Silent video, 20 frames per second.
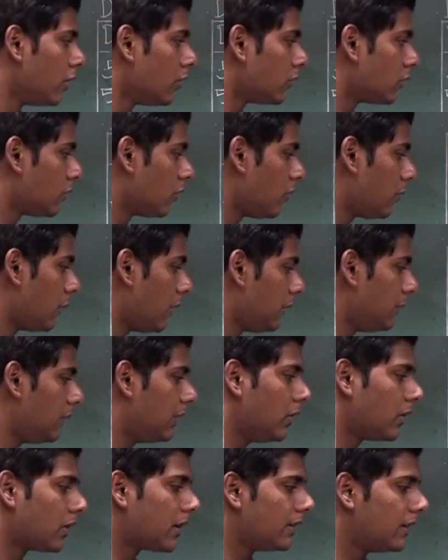So when we
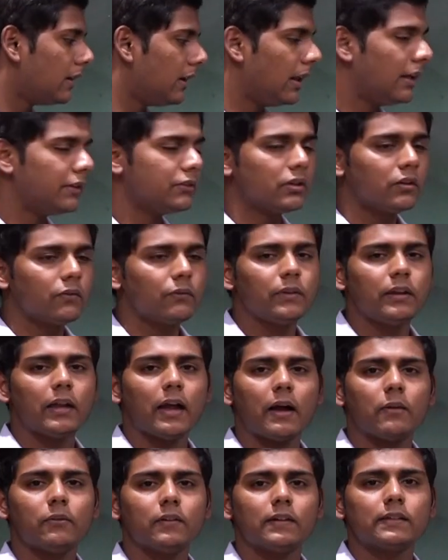look at the ledger, we
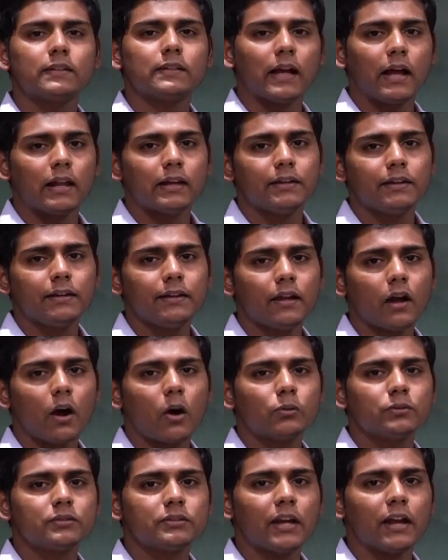have a salary
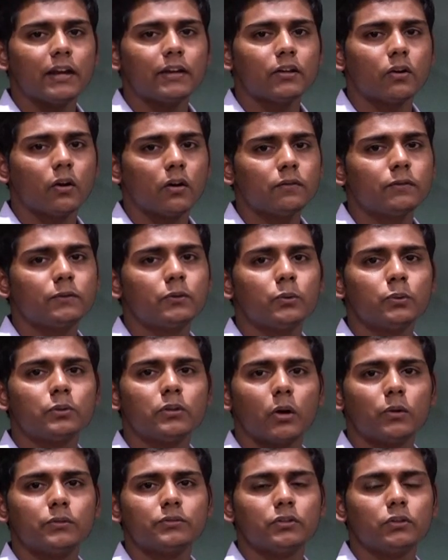outstanding of
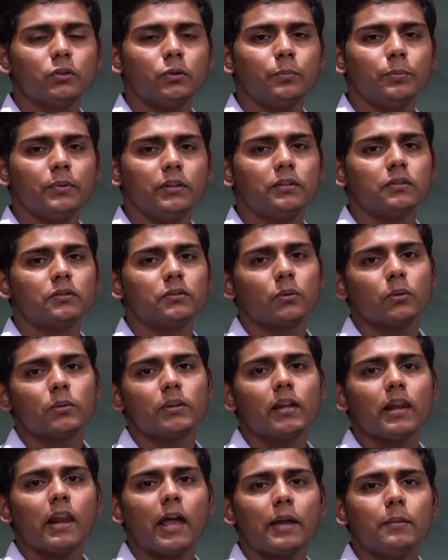2000 rupees. So
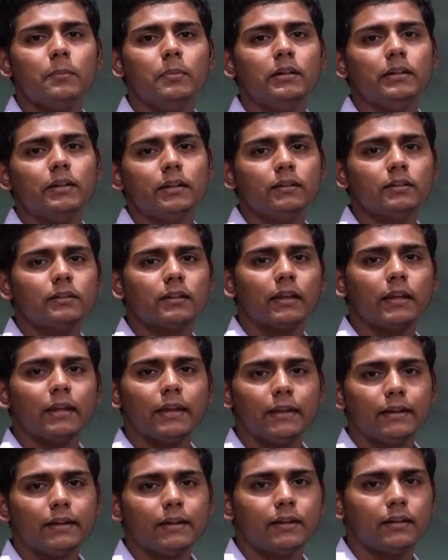the liabilities
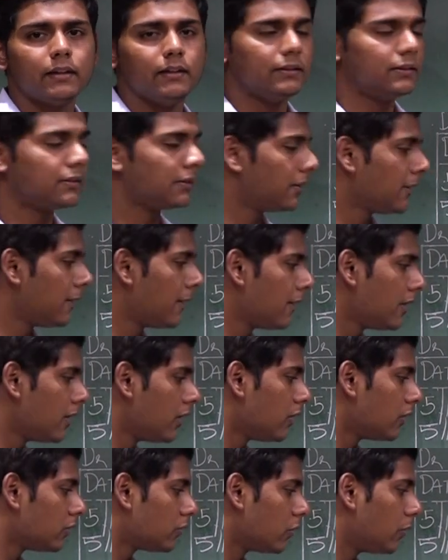increase.
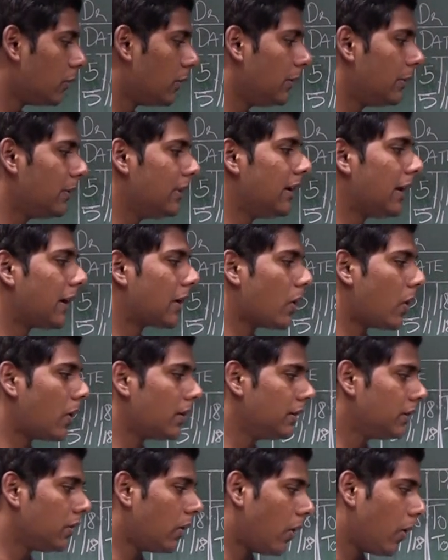So we will
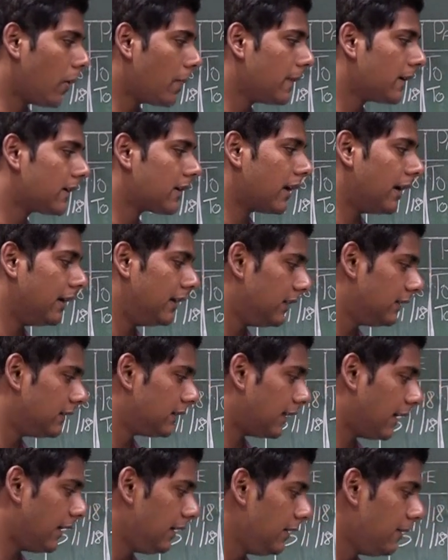record it on the credit
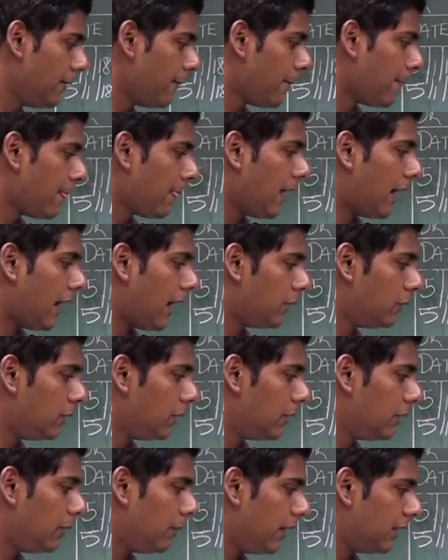side, and
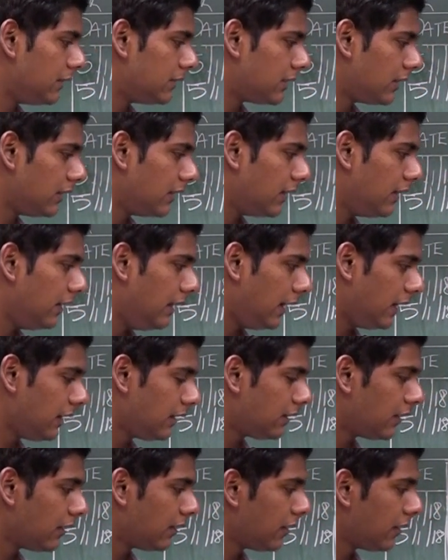we will mention the date